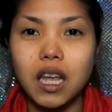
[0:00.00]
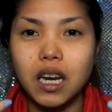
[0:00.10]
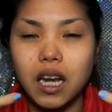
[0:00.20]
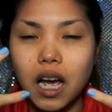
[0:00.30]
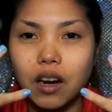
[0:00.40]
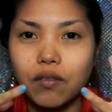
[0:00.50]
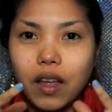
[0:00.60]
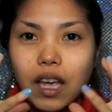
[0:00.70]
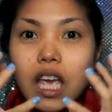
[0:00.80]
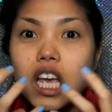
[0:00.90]
and it kind of
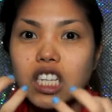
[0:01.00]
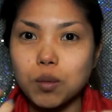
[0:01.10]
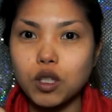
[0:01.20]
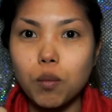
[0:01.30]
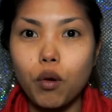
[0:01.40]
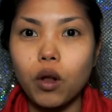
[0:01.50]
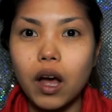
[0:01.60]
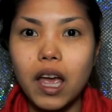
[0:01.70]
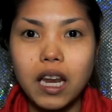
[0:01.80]
like is supposed to pull out